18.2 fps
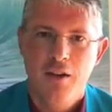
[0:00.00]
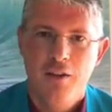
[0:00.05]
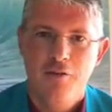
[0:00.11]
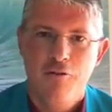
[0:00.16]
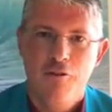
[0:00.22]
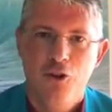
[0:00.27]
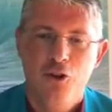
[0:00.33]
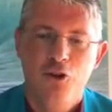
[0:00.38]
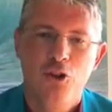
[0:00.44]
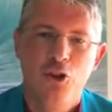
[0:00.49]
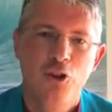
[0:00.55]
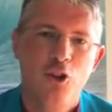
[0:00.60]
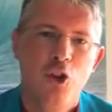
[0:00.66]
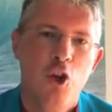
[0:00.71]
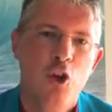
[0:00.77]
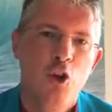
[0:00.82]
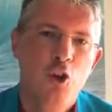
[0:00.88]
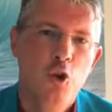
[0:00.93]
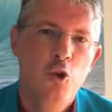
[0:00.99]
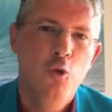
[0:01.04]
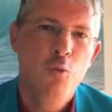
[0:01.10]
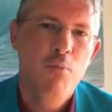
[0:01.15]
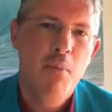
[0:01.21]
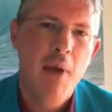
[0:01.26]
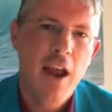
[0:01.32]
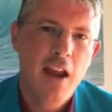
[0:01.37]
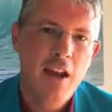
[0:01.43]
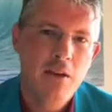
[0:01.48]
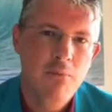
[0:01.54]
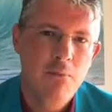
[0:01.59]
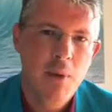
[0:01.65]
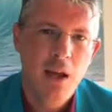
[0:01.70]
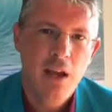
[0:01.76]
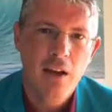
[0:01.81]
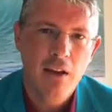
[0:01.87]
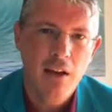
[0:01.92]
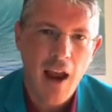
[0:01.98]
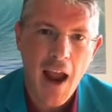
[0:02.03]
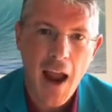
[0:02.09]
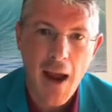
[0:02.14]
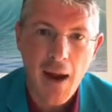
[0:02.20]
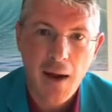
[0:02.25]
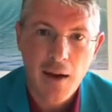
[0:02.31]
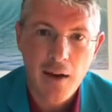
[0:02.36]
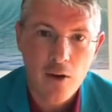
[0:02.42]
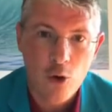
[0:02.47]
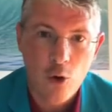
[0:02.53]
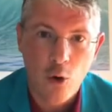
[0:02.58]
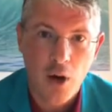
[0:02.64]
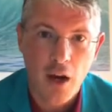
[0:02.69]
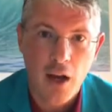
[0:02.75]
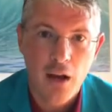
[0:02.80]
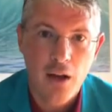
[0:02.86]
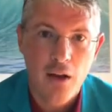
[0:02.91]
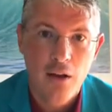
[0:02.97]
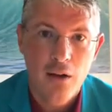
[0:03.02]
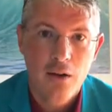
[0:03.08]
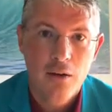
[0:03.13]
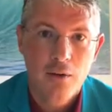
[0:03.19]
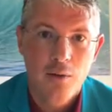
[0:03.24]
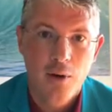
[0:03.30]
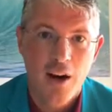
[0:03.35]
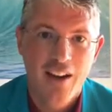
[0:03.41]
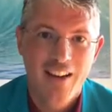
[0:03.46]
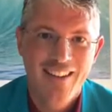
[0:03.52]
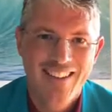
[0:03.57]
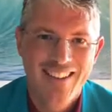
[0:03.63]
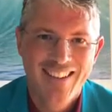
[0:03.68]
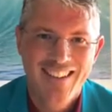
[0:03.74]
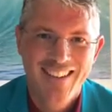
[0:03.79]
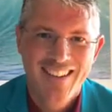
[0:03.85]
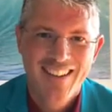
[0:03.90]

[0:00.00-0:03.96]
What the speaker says: versus you made me angry, right?